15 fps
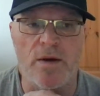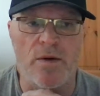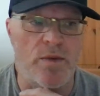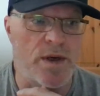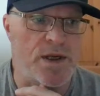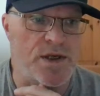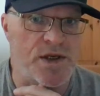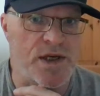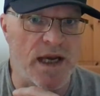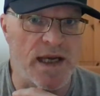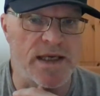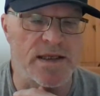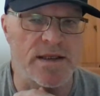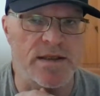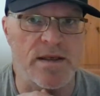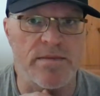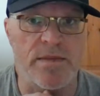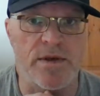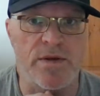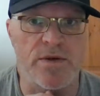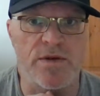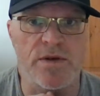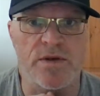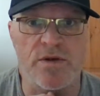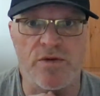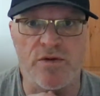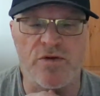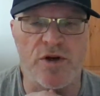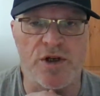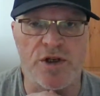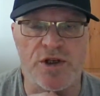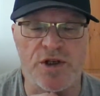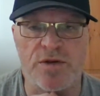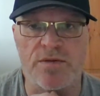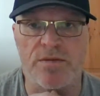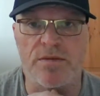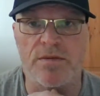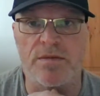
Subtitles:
Which has the most nutrition?